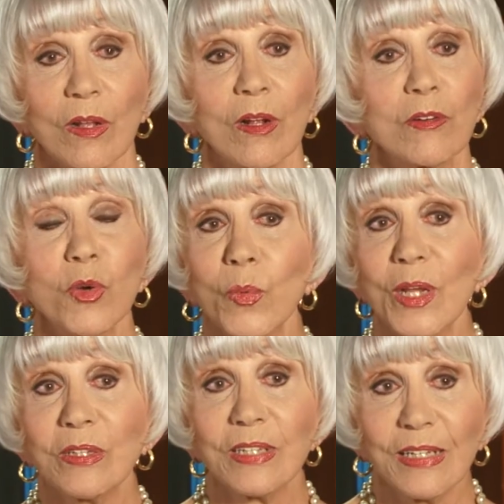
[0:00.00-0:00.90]
her
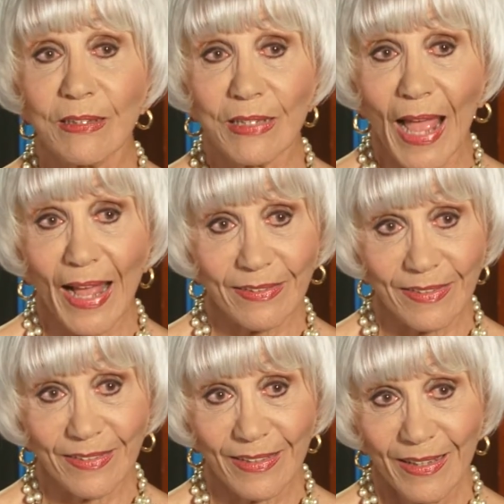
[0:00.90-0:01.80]
career didn't
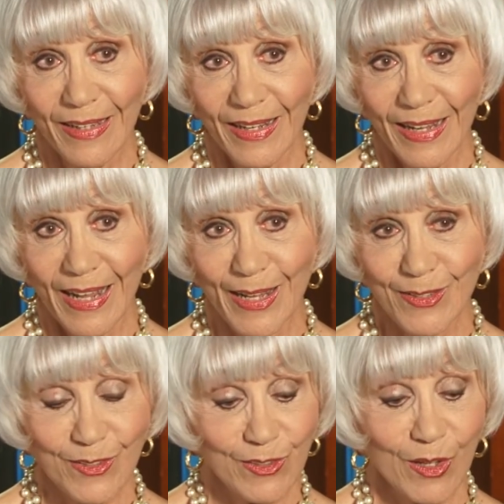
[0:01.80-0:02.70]
last
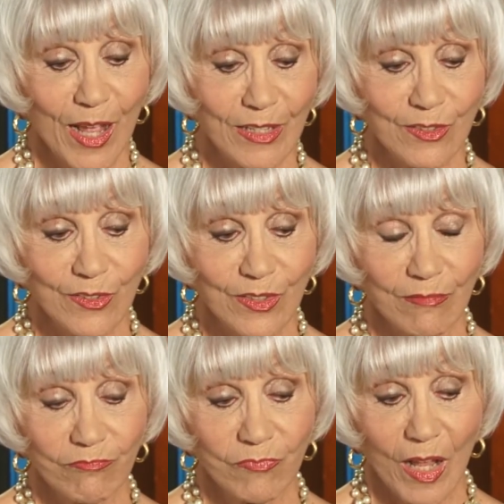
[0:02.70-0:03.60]
as,
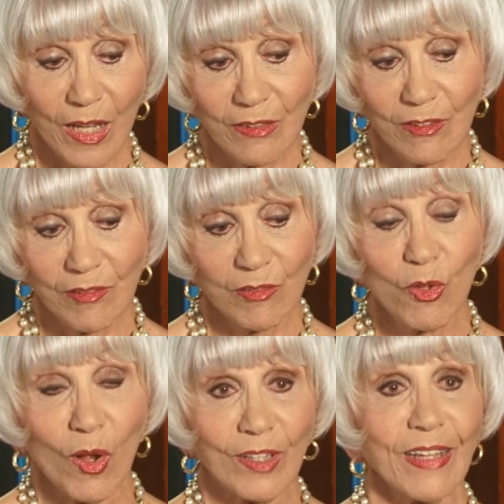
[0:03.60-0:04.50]
as, as
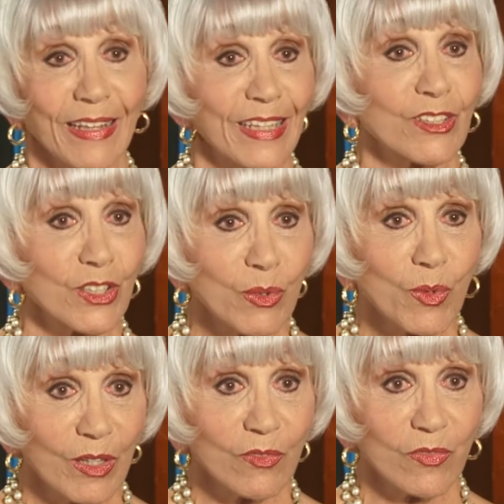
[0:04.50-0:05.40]
long as I think she
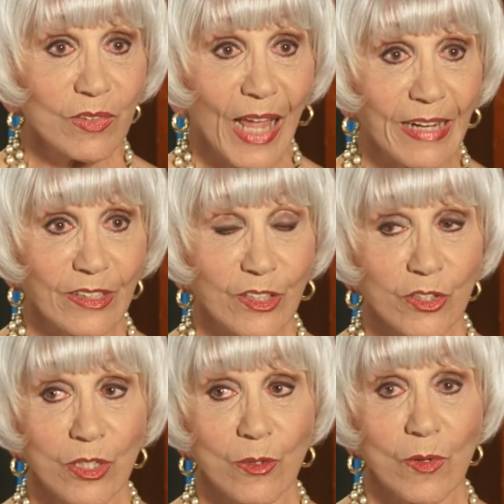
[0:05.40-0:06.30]
would have liked it
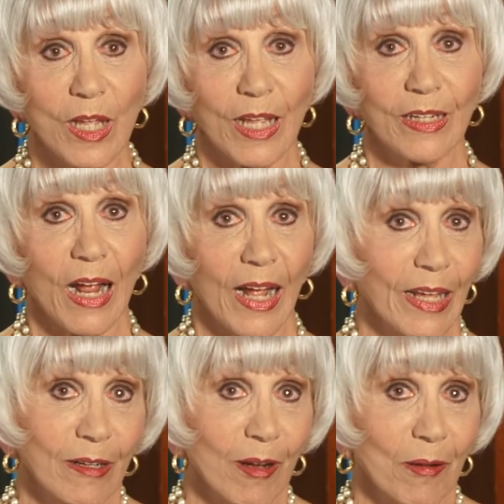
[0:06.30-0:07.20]
to. And
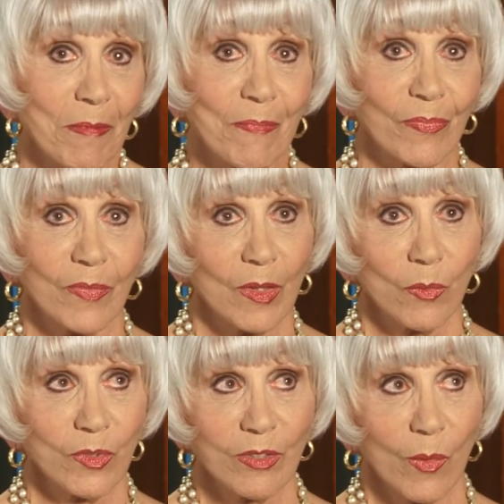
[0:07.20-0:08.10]
I
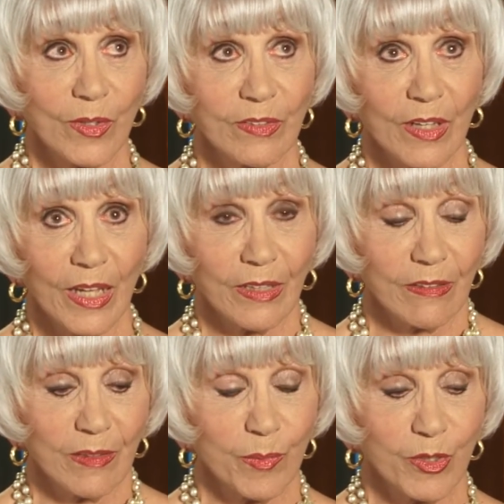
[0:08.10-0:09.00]
was always saying
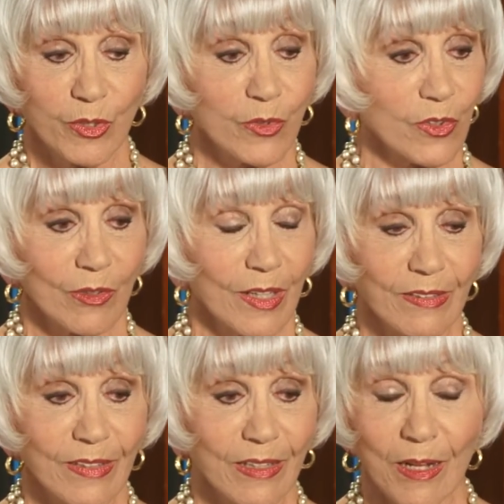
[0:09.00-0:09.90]
to the producer, I
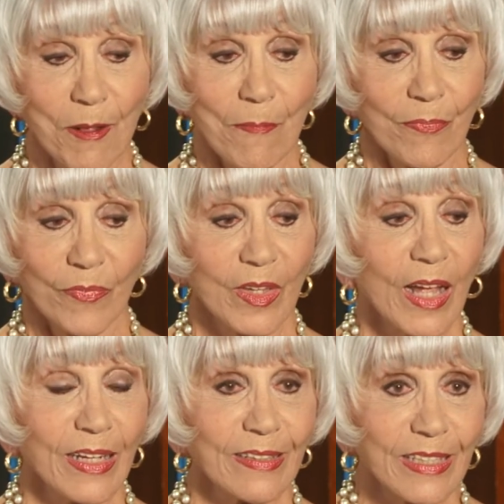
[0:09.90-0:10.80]
said, you
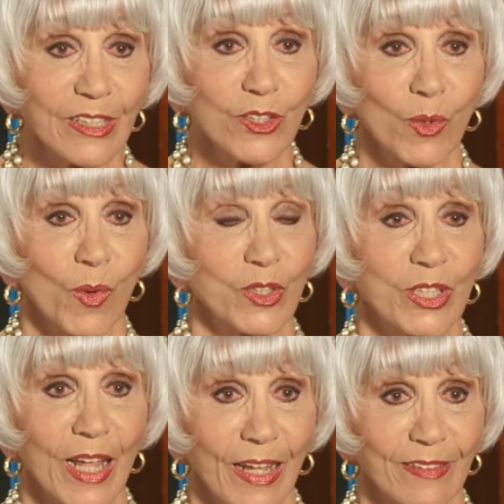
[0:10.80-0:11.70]
got to teach her what
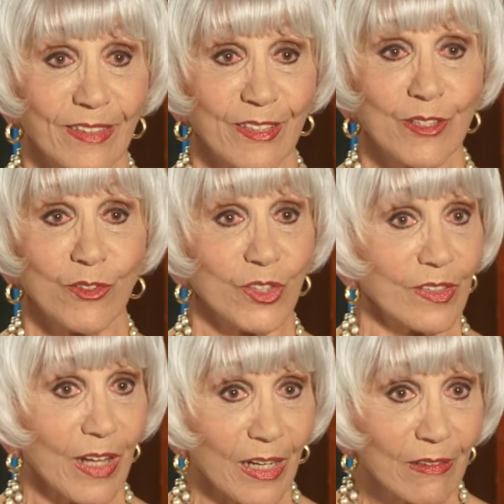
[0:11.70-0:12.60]
she has to do.
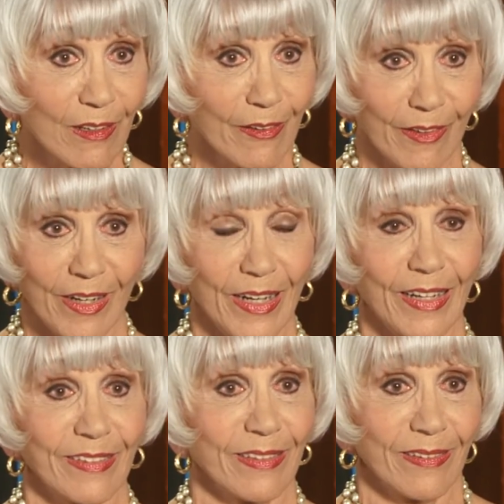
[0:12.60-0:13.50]
She's got to learn. And
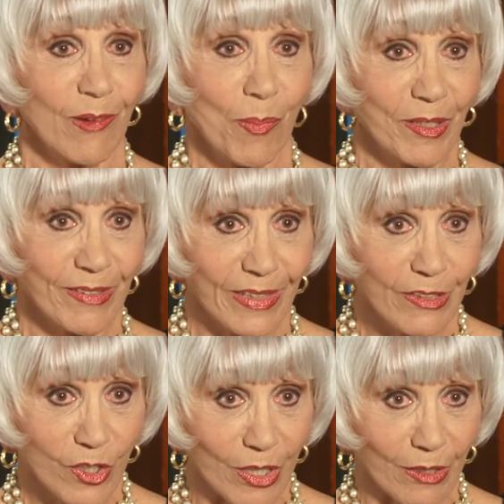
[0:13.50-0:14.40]
I says, nobody's
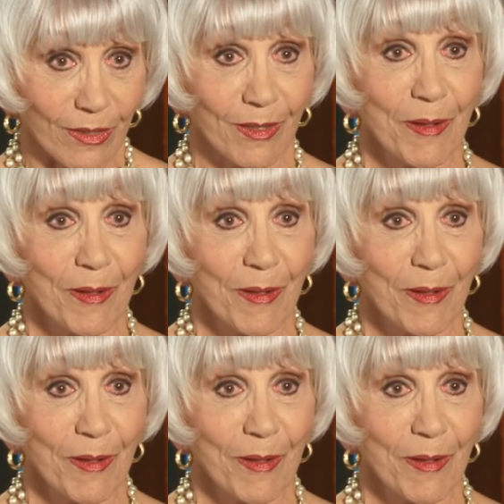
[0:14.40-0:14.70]
teaching her.